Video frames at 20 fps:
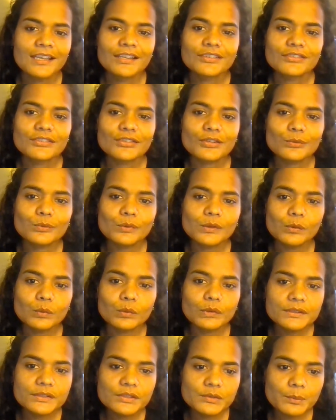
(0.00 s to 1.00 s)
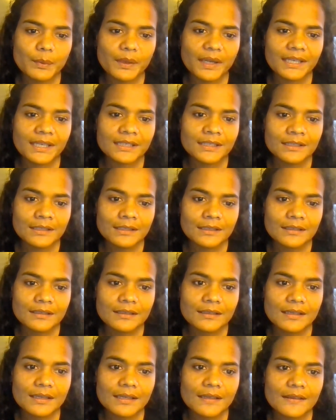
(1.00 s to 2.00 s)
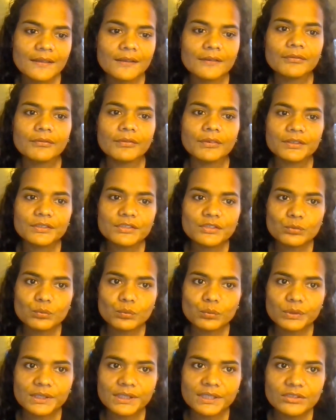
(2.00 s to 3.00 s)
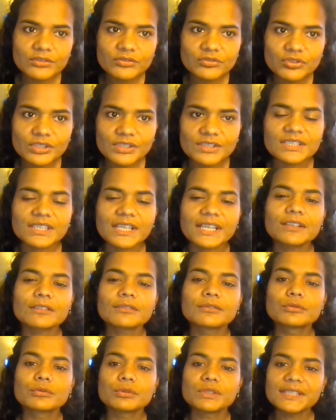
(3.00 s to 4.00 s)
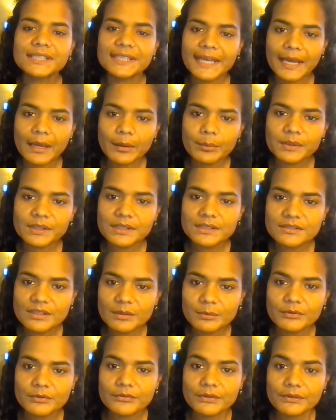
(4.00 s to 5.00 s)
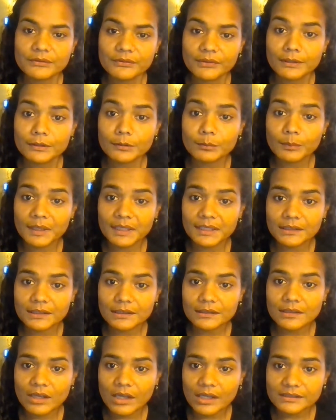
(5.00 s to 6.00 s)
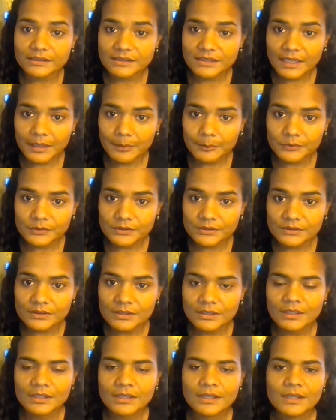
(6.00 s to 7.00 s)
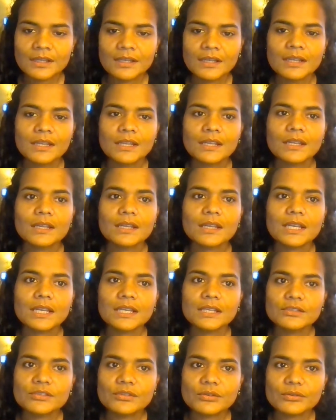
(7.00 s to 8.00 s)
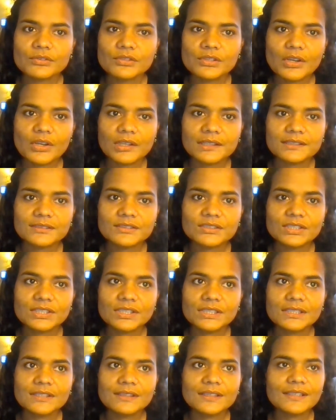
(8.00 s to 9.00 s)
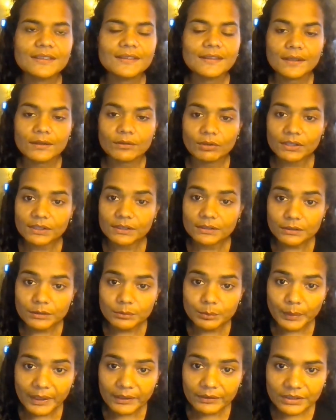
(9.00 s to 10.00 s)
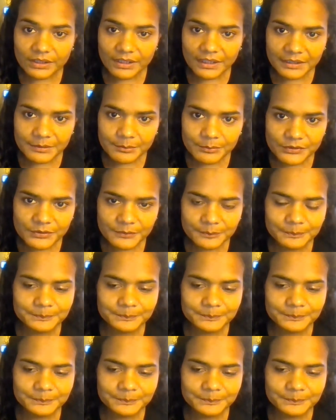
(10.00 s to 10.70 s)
So we will spend the first week just kind of recapping some of the fundamental concepts in sociology, the theoretical paradigms.